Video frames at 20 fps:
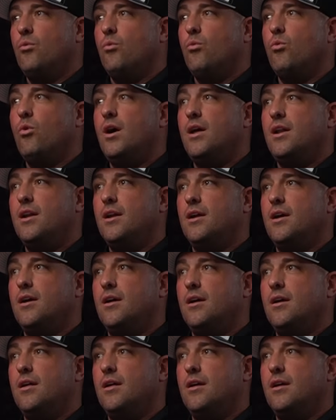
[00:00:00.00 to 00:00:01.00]
What,
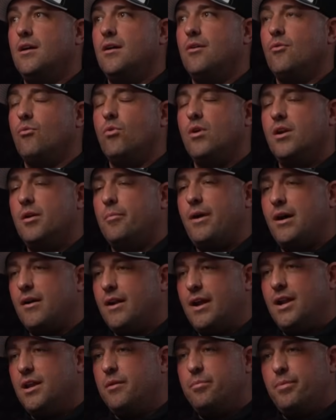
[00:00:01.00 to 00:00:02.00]
what
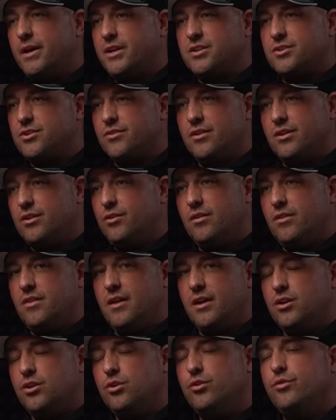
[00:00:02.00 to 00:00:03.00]
about any picture that you
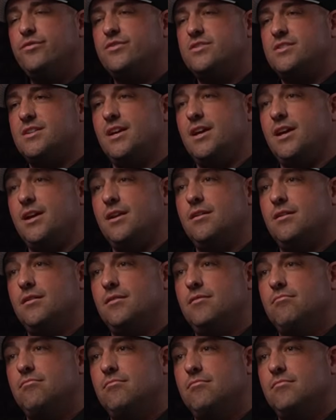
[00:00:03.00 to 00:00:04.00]
that you've seen
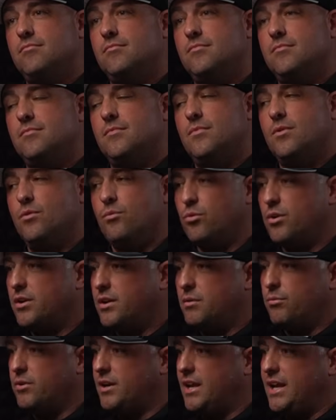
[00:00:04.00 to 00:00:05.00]

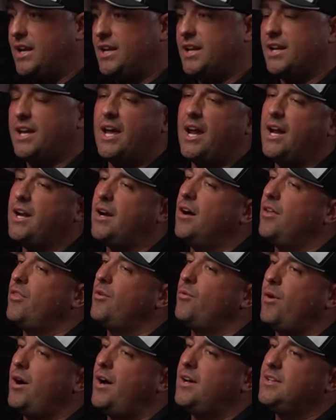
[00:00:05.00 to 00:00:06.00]
would would indicate
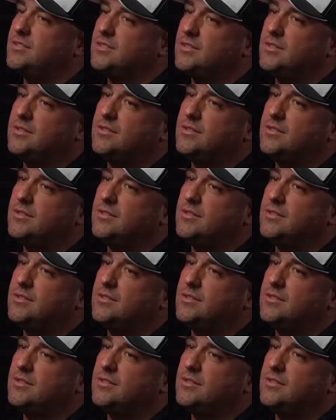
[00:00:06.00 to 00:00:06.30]
otherwise?